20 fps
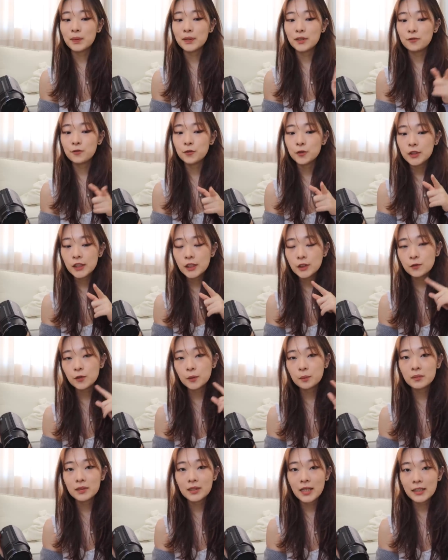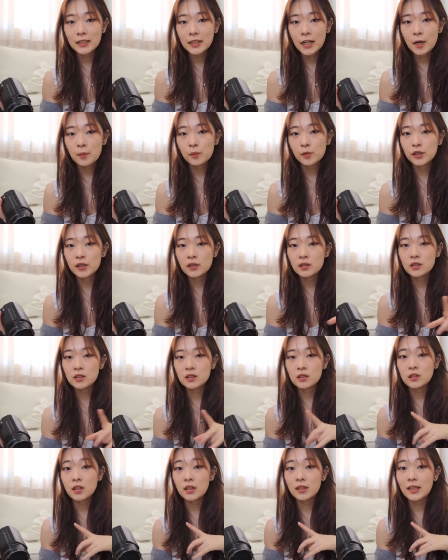but the footage from that camera
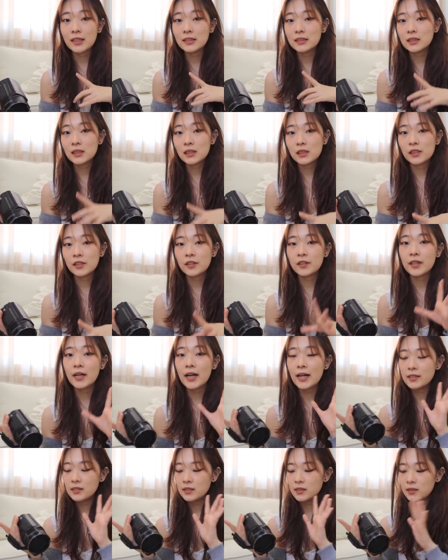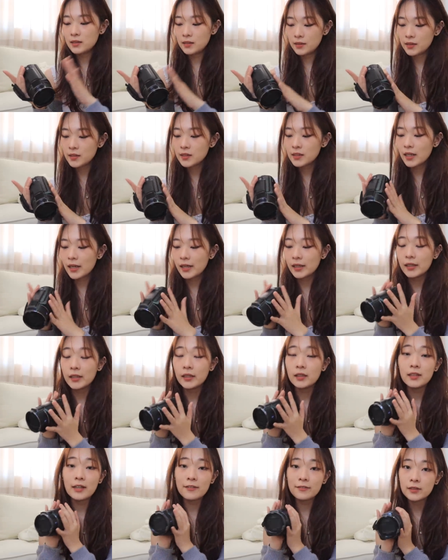is not as clear as this
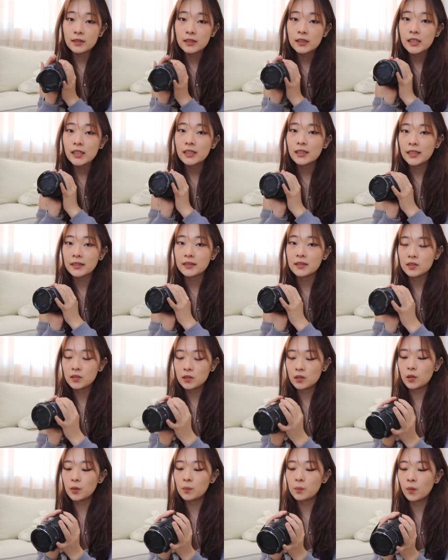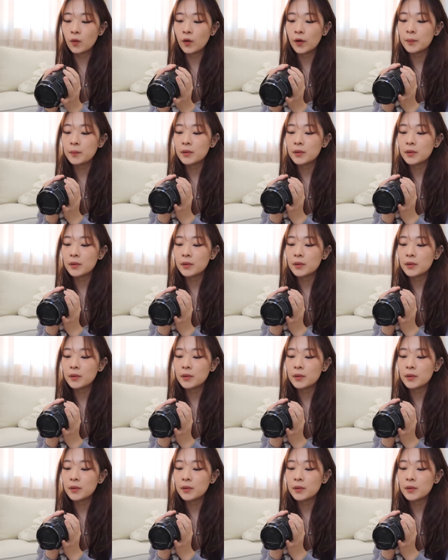I definitely like this a lot more